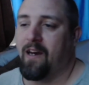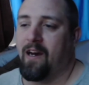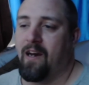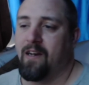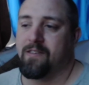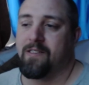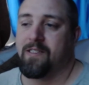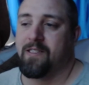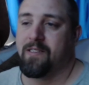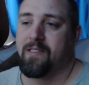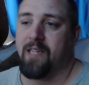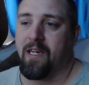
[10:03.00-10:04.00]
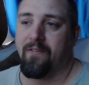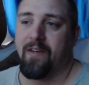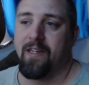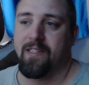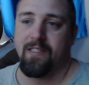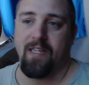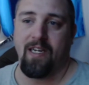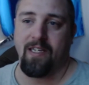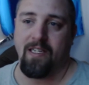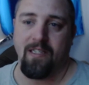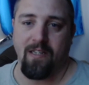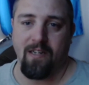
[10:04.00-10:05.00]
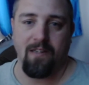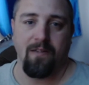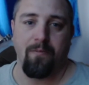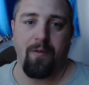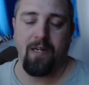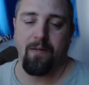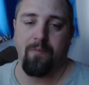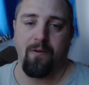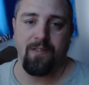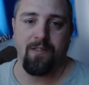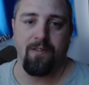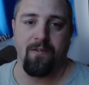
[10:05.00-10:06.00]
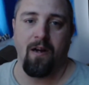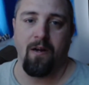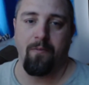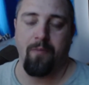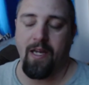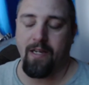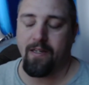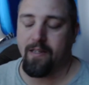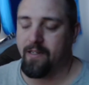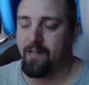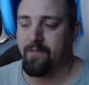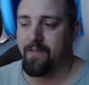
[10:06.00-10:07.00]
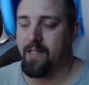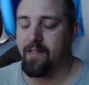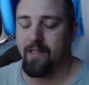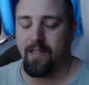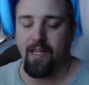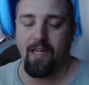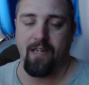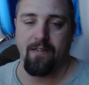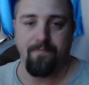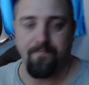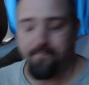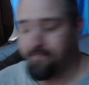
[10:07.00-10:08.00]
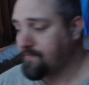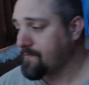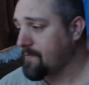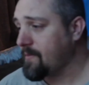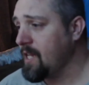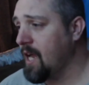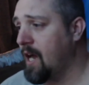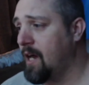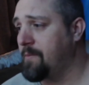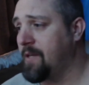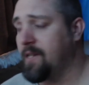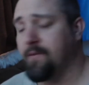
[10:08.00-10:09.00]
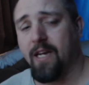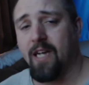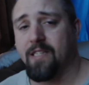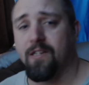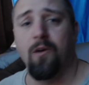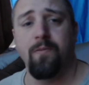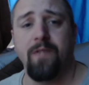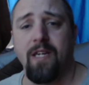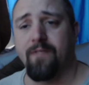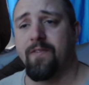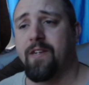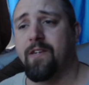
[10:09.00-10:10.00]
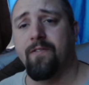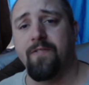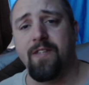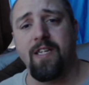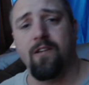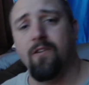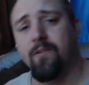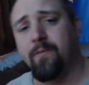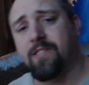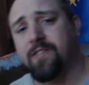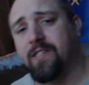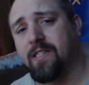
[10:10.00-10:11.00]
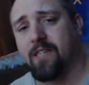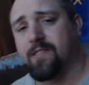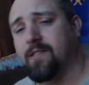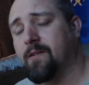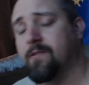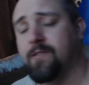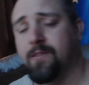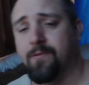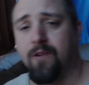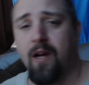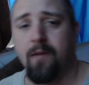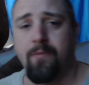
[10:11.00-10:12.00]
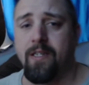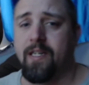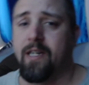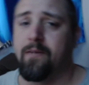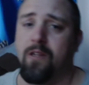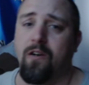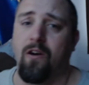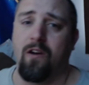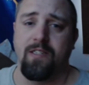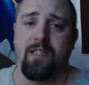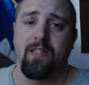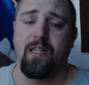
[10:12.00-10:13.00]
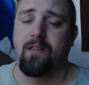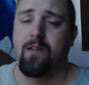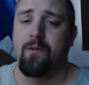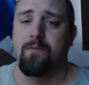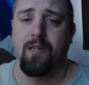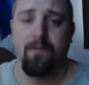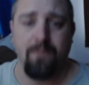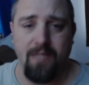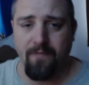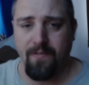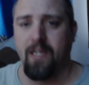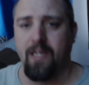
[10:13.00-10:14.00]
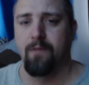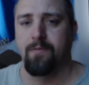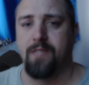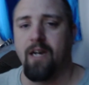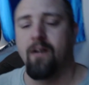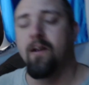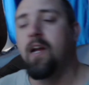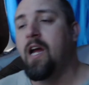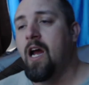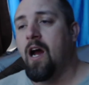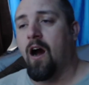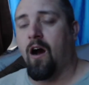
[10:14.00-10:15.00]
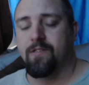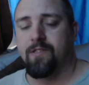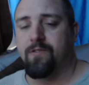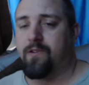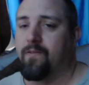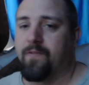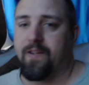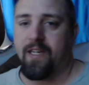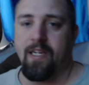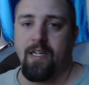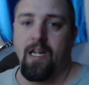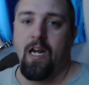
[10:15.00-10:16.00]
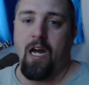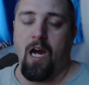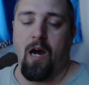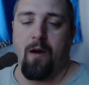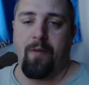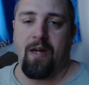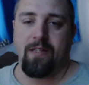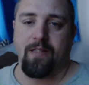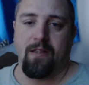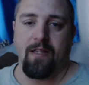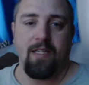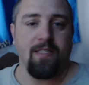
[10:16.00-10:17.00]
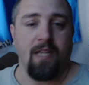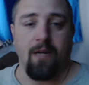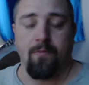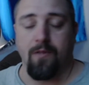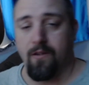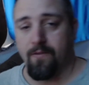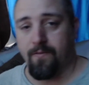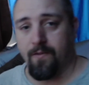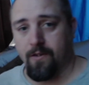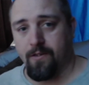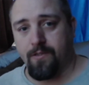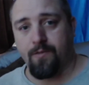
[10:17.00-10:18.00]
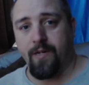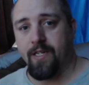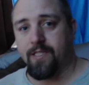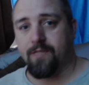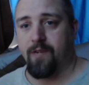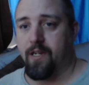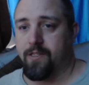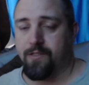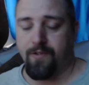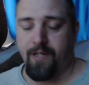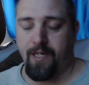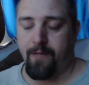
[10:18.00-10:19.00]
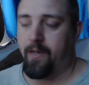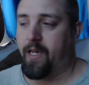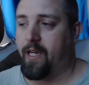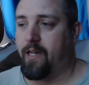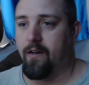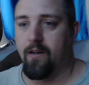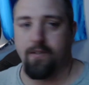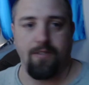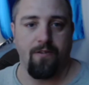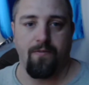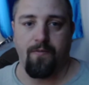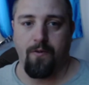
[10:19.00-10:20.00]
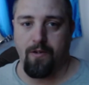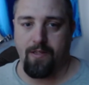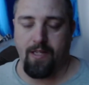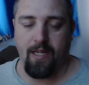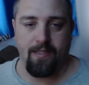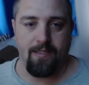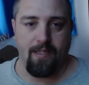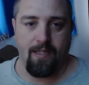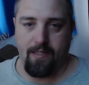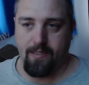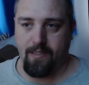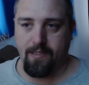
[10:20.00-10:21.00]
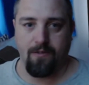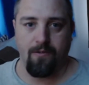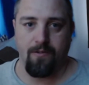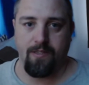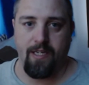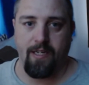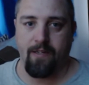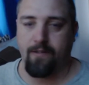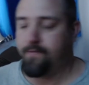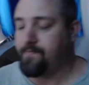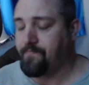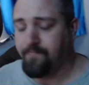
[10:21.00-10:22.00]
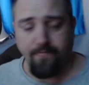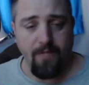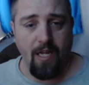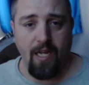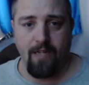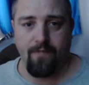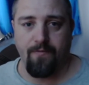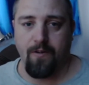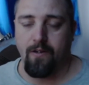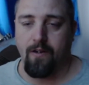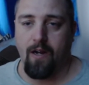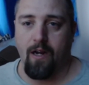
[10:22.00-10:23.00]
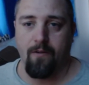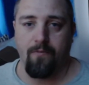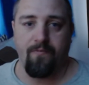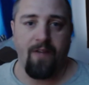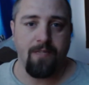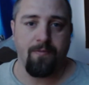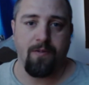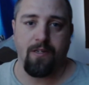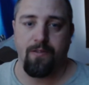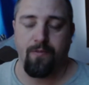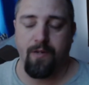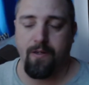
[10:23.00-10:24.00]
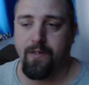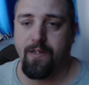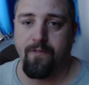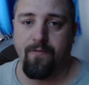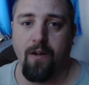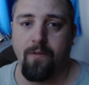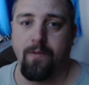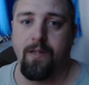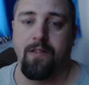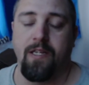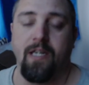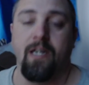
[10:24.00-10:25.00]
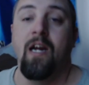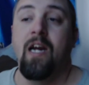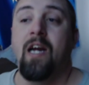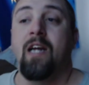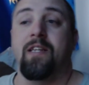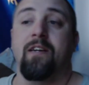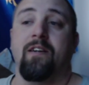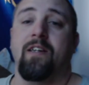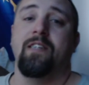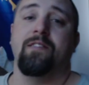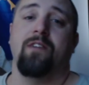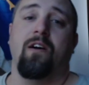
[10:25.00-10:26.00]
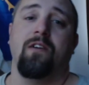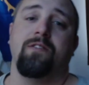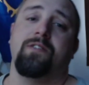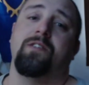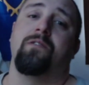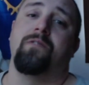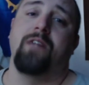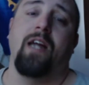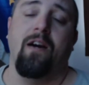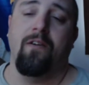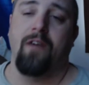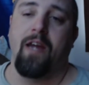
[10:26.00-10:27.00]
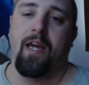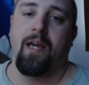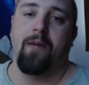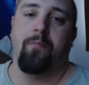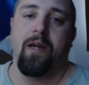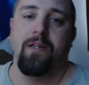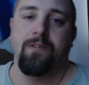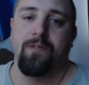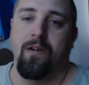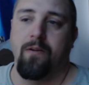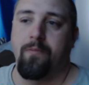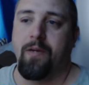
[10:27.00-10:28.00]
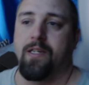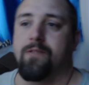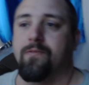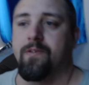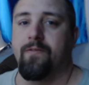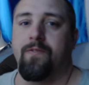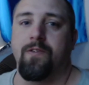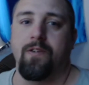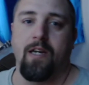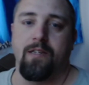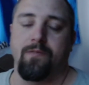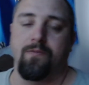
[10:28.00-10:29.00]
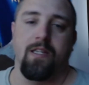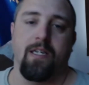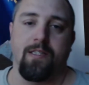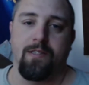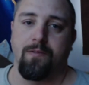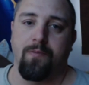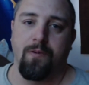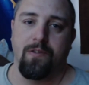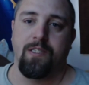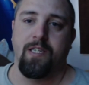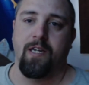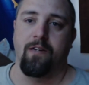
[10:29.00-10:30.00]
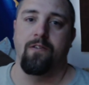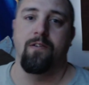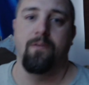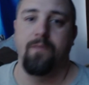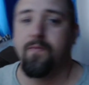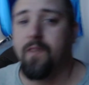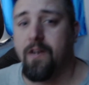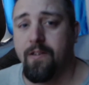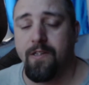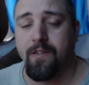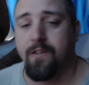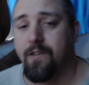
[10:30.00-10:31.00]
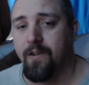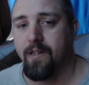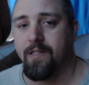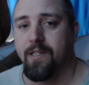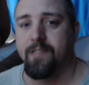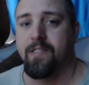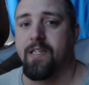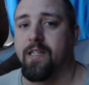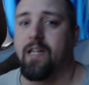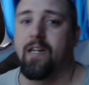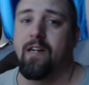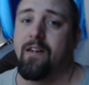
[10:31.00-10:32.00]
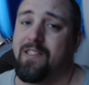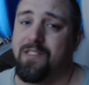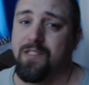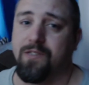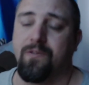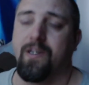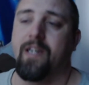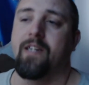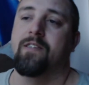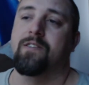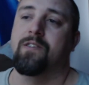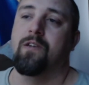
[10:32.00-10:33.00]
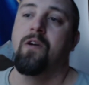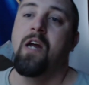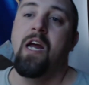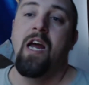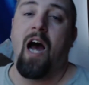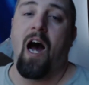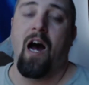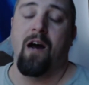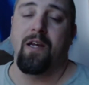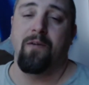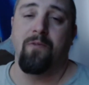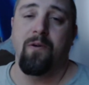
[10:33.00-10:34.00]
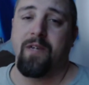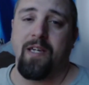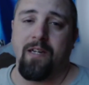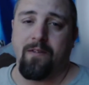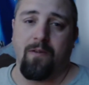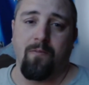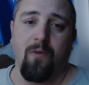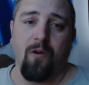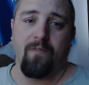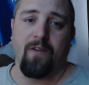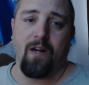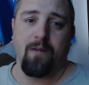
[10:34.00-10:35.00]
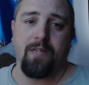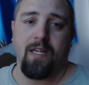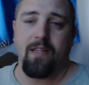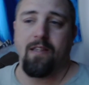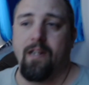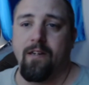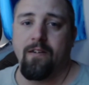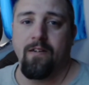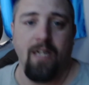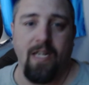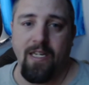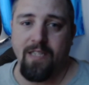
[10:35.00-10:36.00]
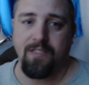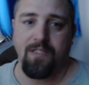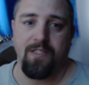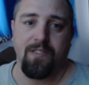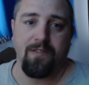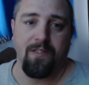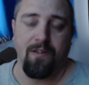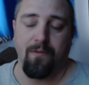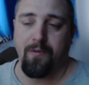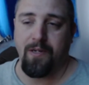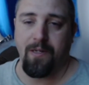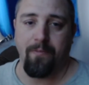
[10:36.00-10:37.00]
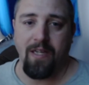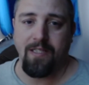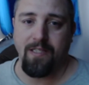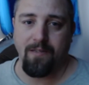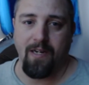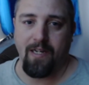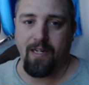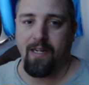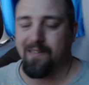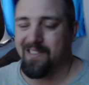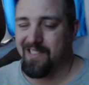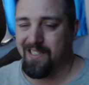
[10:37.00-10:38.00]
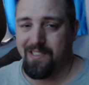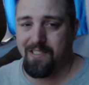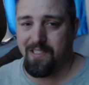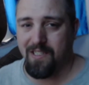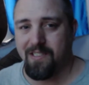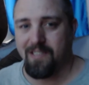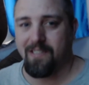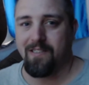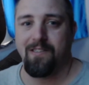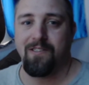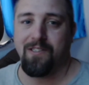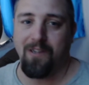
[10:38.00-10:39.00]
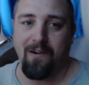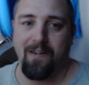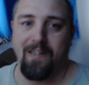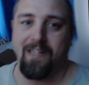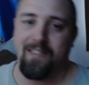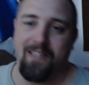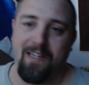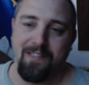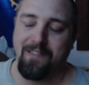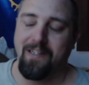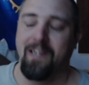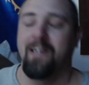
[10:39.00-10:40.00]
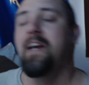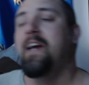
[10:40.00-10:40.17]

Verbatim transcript: uh, take advantage of that. Get another pet up on your uh, bank and everything like that. Uh, but anyway, guys, I hope you liked the video. If you did, go ahead and make sure you hit that su subscribe button down below. Also, hit that thumbs up. Definitely helps out. Also, don't forget about the links down below for Twitch, where I stream, and also for things like the Discord channel and for uh, Facebook and Twitter, where you can follow me on there. There is also now a Patreon page where if you guys would like to support the channel a little bit further, you can go out there and check that out. I just created it. So uh, it will be getting more of an update later. It is just, you know, pretty basic right now. Just started it yesterday.